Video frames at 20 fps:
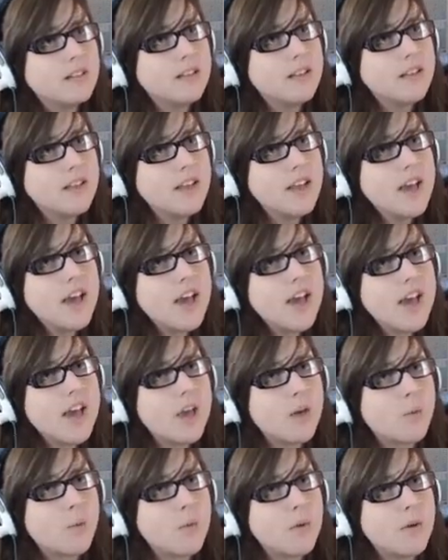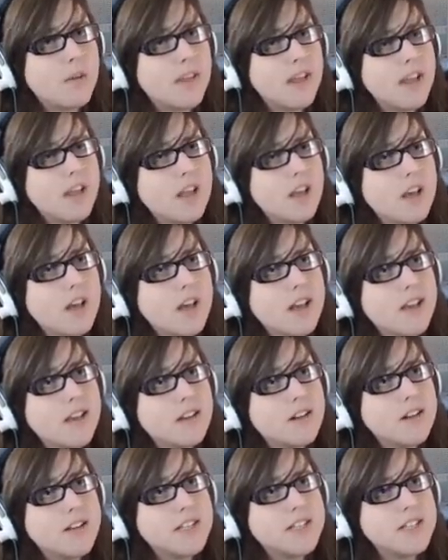Yay! We're landing on
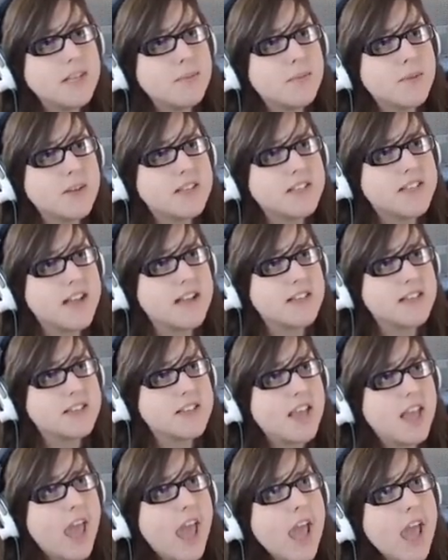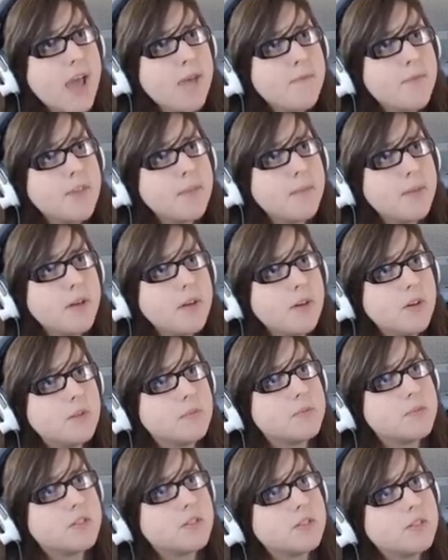another Disney princess. Aim for the
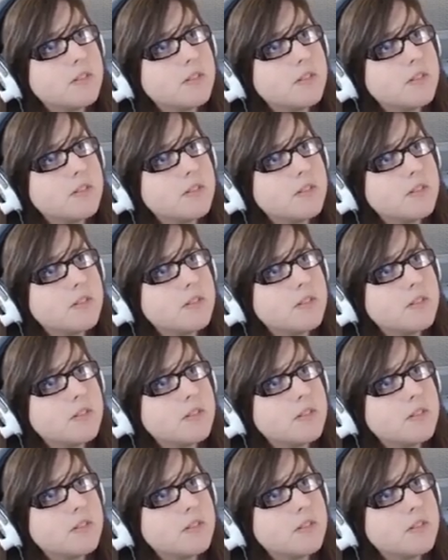boobs!